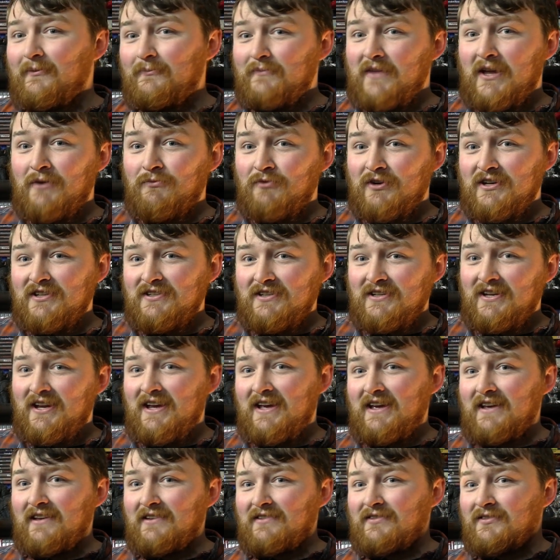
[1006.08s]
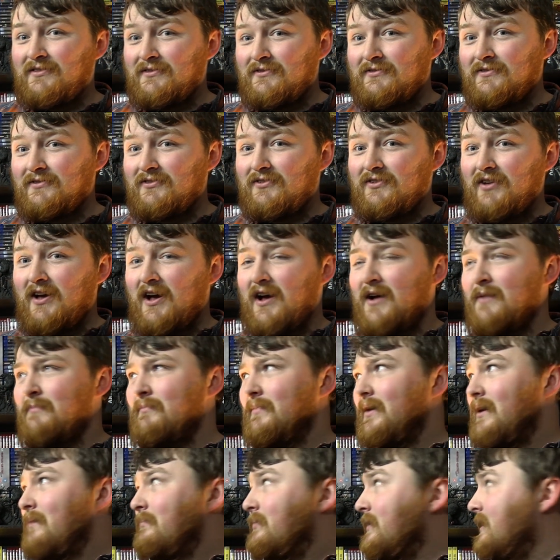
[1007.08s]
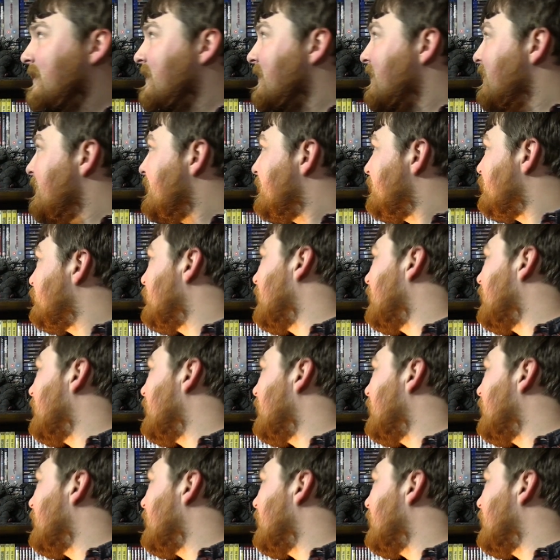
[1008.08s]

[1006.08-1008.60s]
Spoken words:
in recent years. I believe,